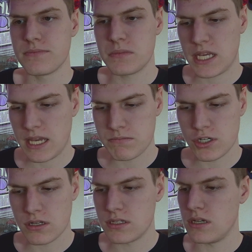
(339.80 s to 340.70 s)
Cam
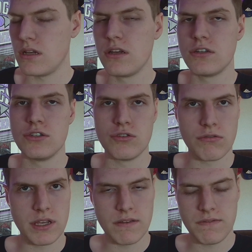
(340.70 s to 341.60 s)
Johnson,
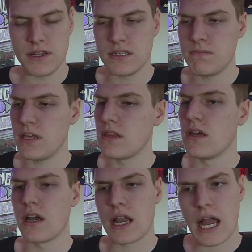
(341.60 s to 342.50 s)
Dorian Finney-Smith,
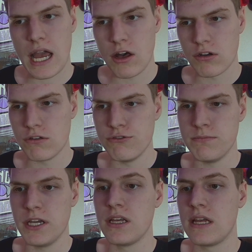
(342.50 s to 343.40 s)
Kyle
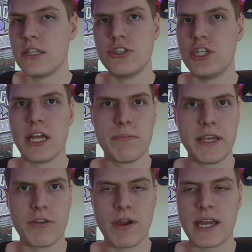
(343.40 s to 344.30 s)
Kuzma,
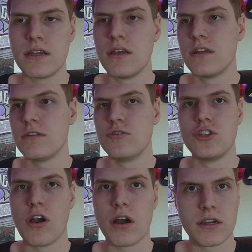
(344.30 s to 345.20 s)
Jerami Grant,
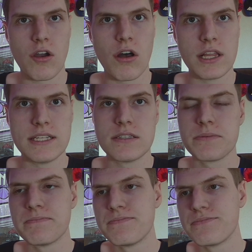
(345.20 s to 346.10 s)
John Collins.
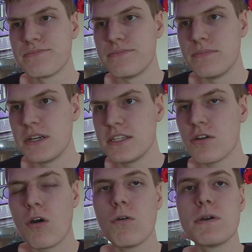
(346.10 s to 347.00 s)
It's
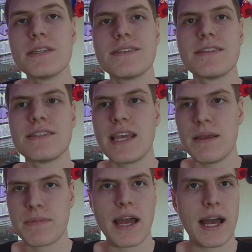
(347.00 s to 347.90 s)
always the
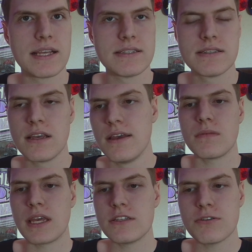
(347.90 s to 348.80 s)
same guys.
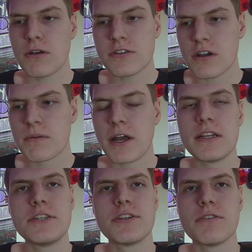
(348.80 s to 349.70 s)
And so I'll talk about
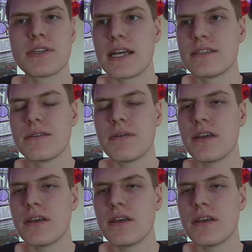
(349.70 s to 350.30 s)
each of those guys.